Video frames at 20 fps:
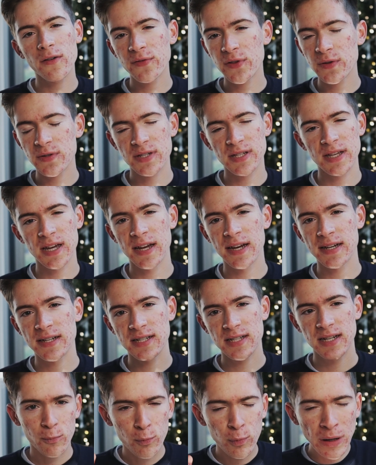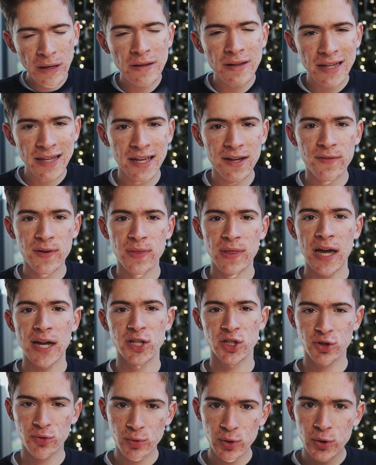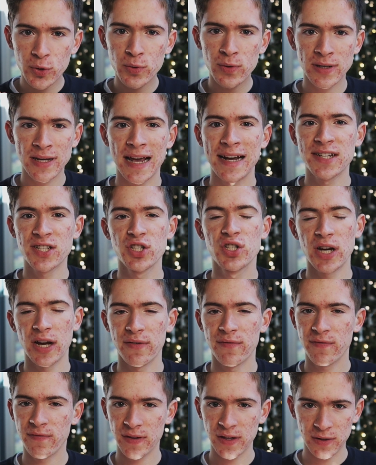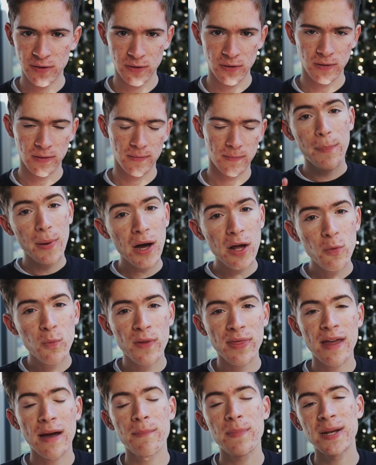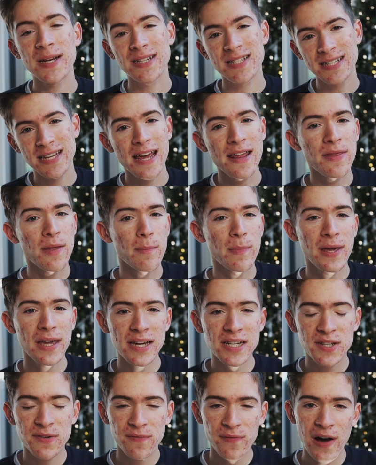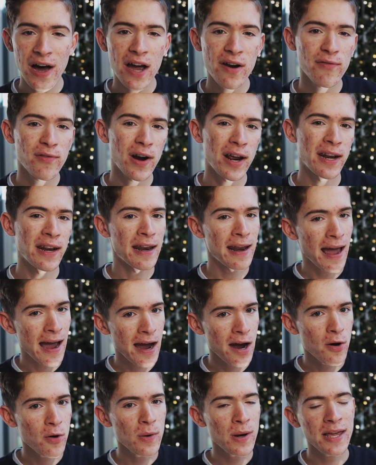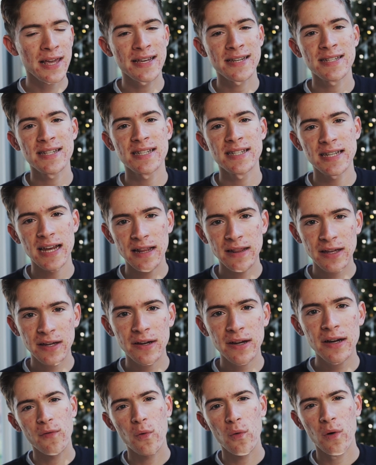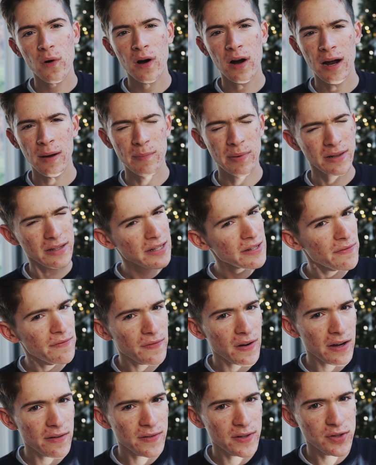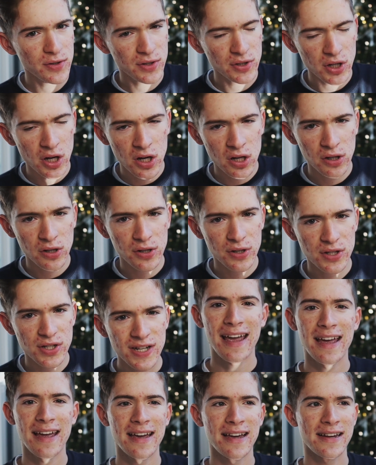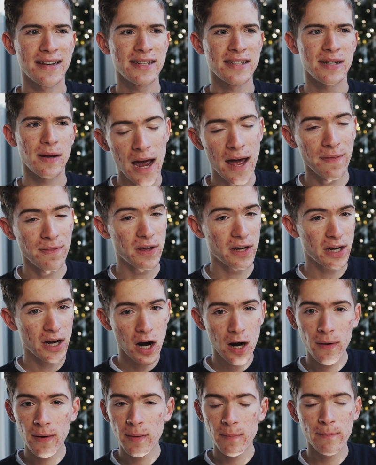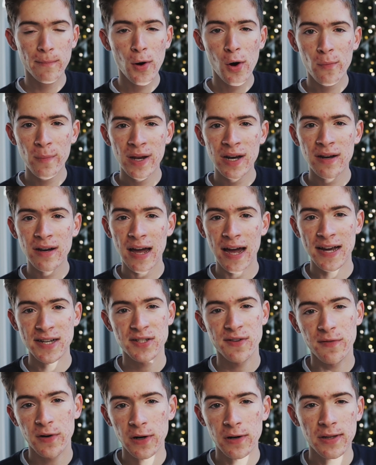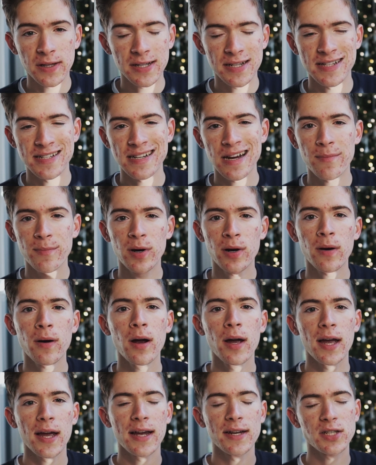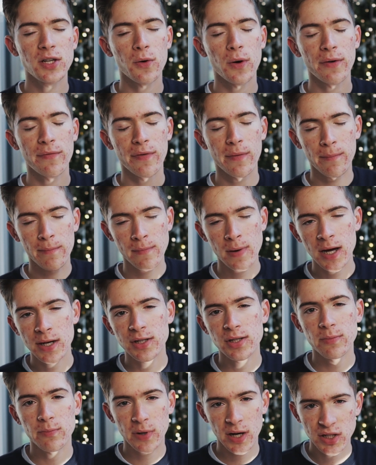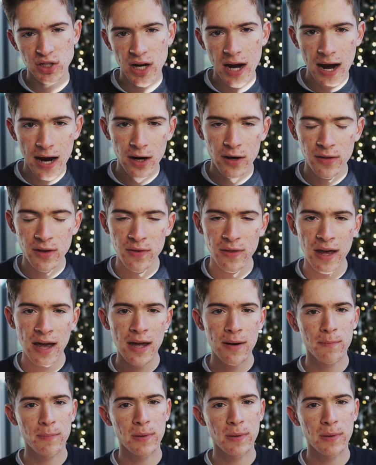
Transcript: of those things really give it that true next-gen feel. But with that being said, the PS5 right now is selling for, I believe, $500. And at the current moment, as of early December, it's going for much, much higher than that